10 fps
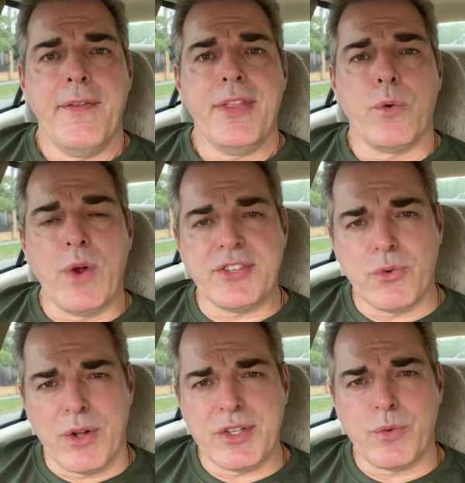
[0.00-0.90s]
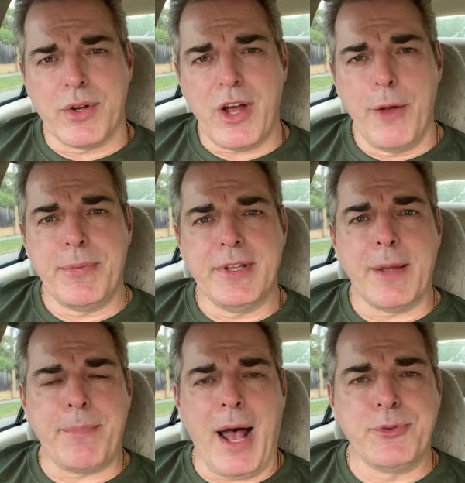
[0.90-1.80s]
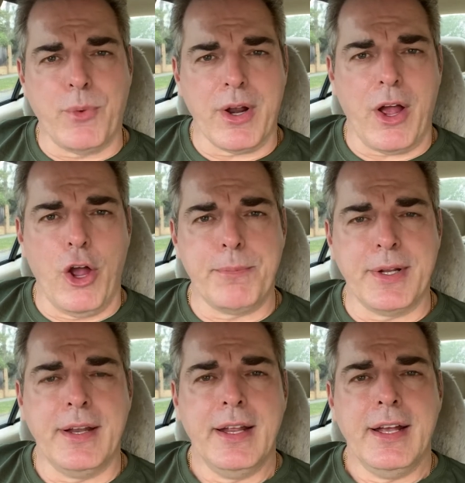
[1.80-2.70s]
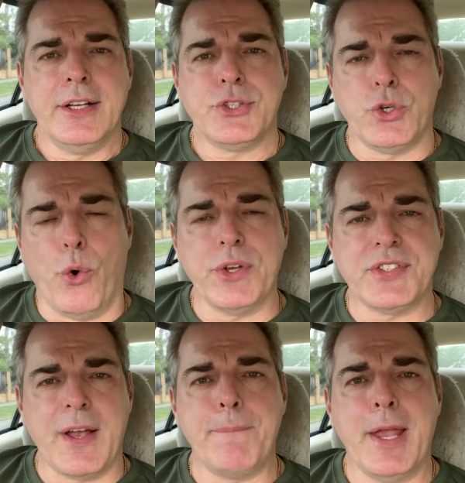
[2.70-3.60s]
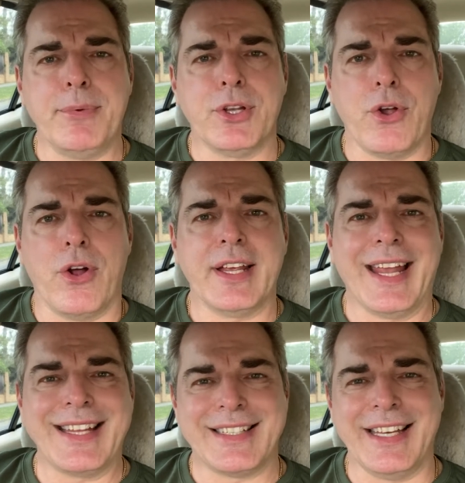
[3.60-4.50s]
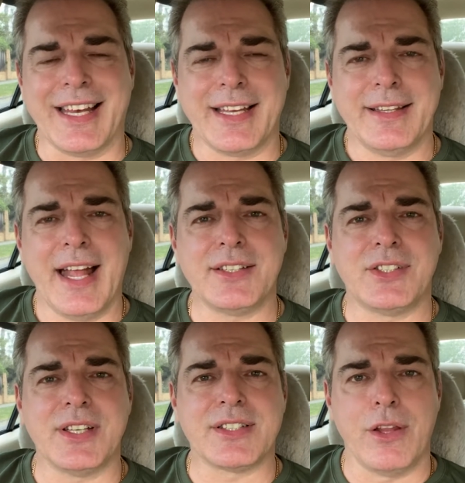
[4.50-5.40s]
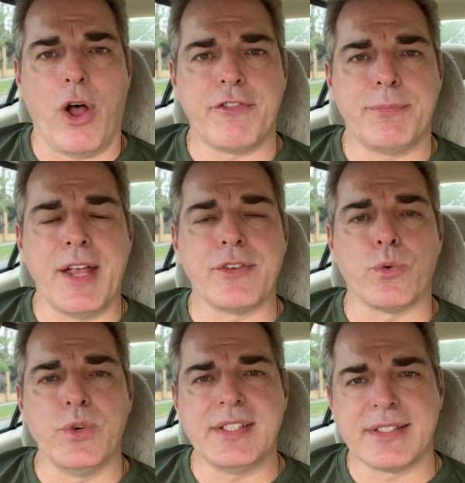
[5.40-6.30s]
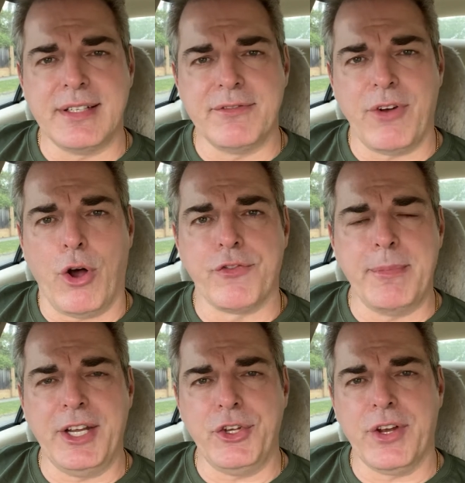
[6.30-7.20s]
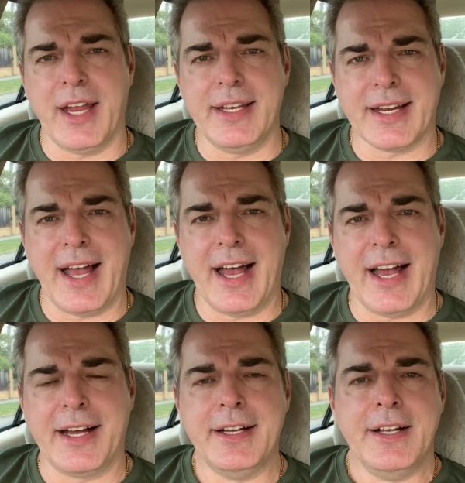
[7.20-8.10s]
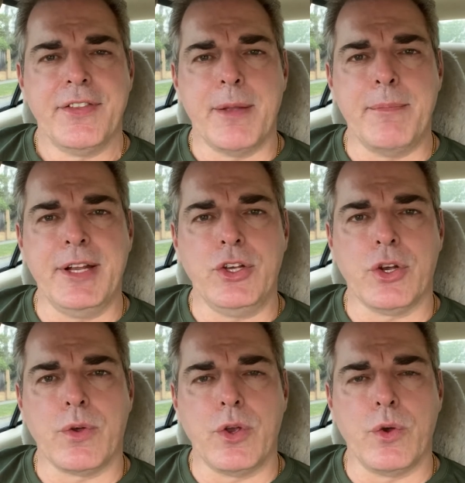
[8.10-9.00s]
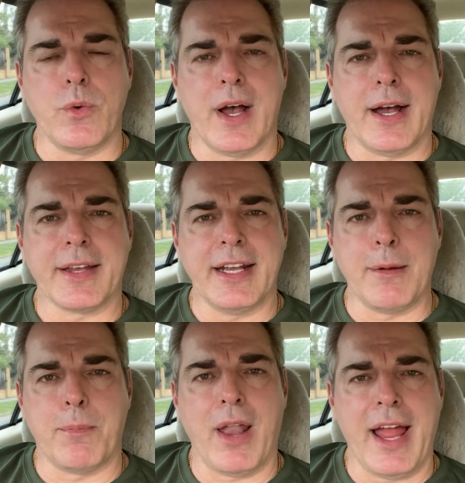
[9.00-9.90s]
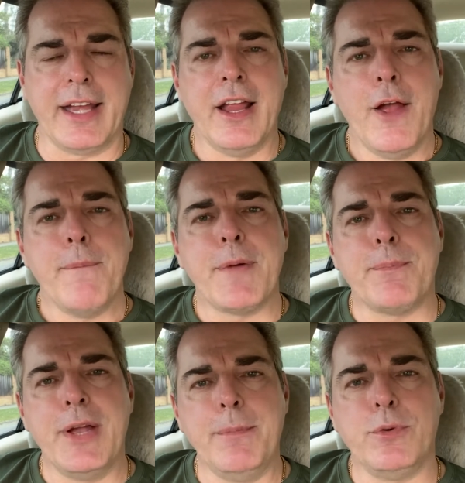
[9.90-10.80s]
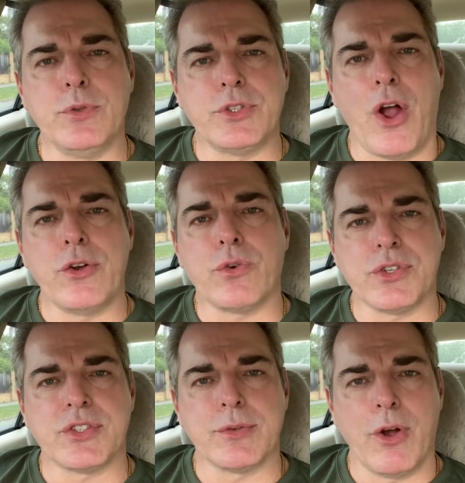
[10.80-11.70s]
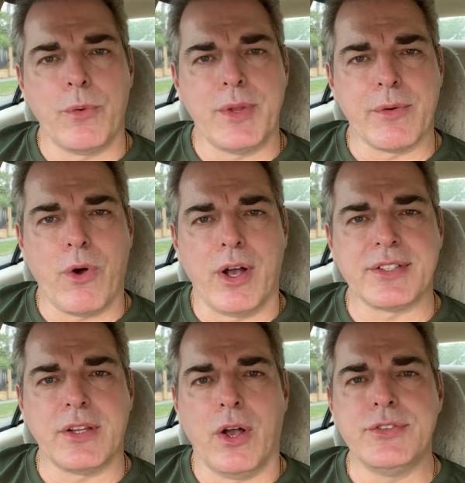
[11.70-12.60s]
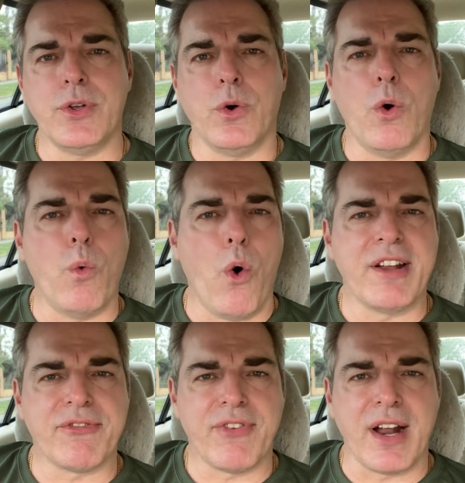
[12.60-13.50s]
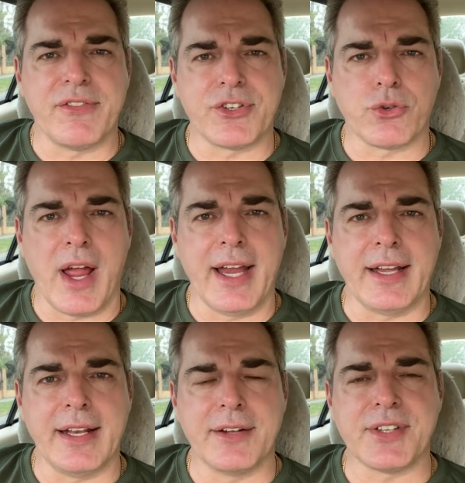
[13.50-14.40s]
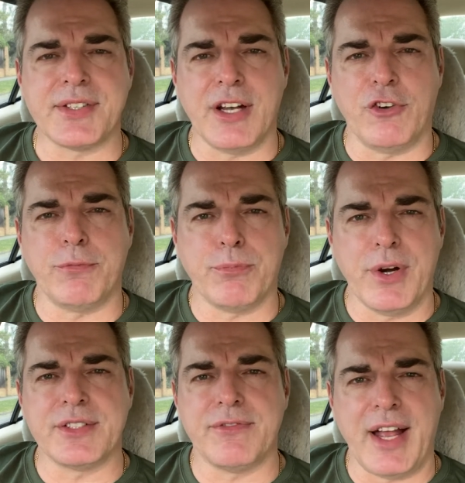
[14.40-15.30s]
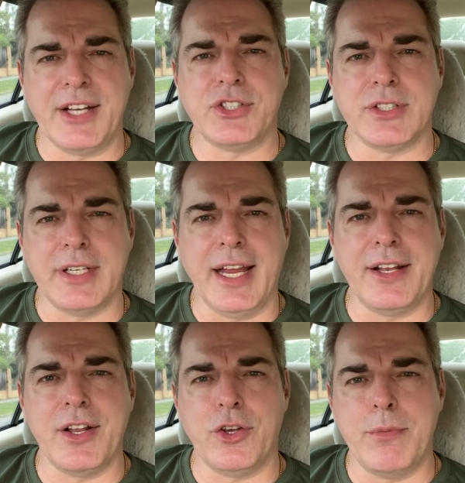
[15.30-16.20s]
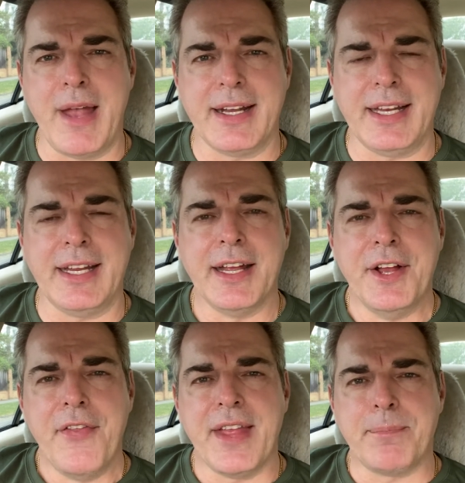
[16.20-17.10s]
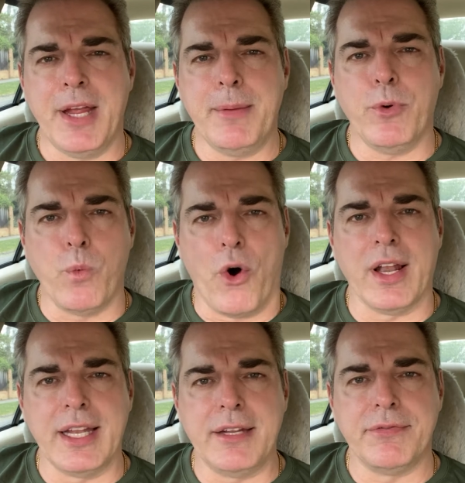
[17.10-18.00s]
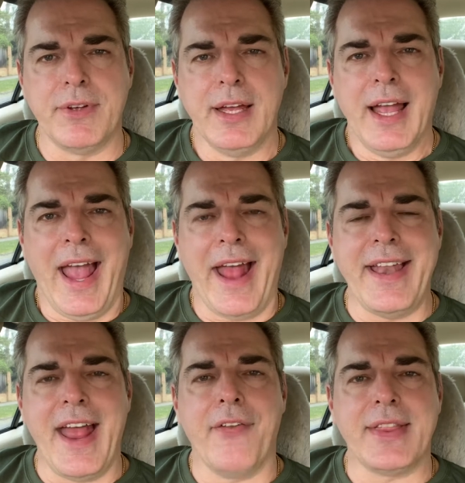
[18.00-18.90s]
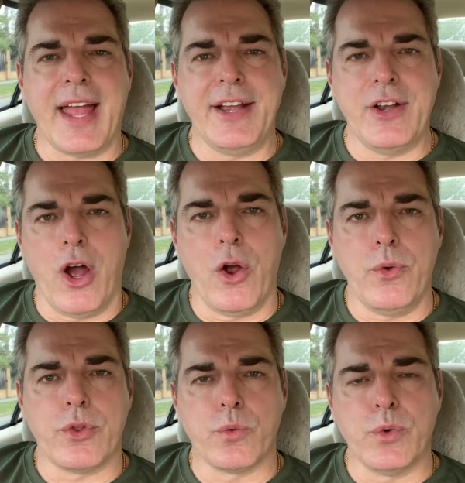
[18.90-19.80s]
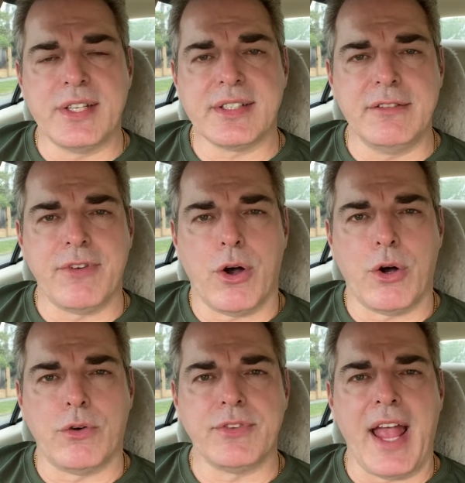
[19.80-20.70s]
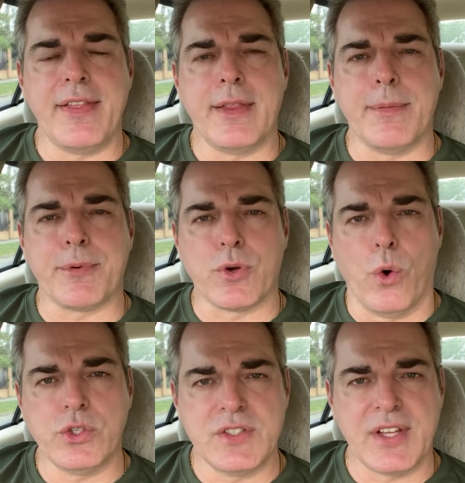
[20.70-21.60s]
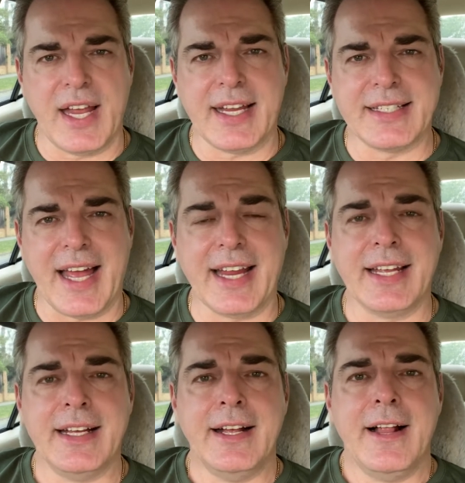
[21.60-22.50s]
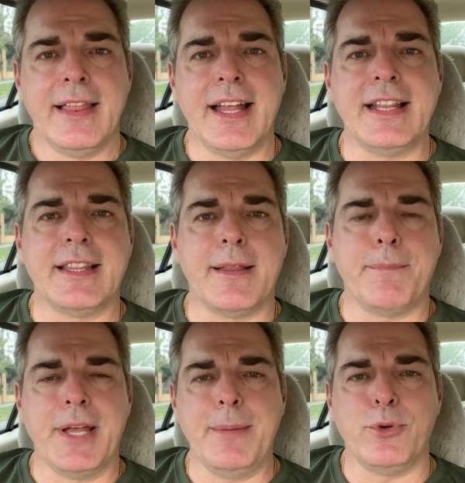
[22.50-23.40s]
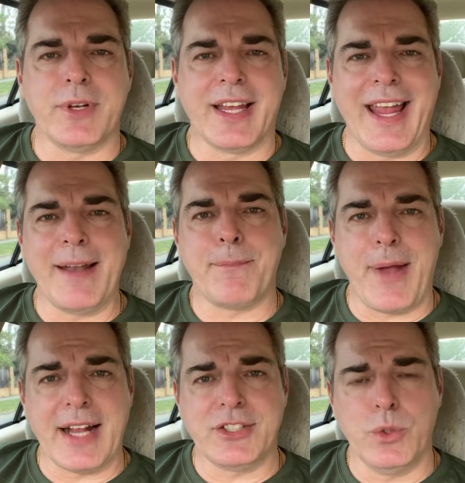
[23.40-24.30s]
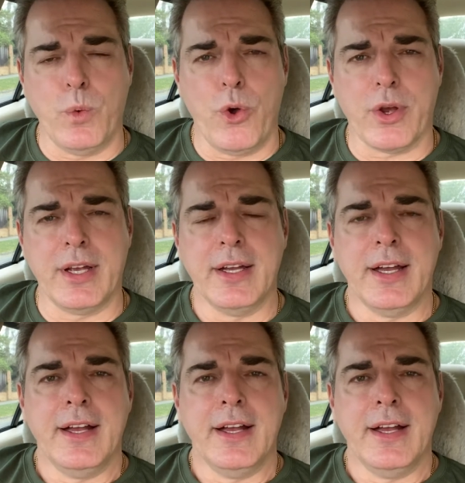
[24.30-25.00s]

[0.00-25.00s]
The restaurants want to open, the pubs want to open. Sure, some people are going to get sick. That's just life. There are risks involved the minute you get in a car, the minute you, you uh, get in a plane. But people don't cross the road with their eyes closed or walk in front of a train. There's a self-preservation in the humanity that people want to live. And now that they know the risks involved and the precautions they can take, let the people get back to work.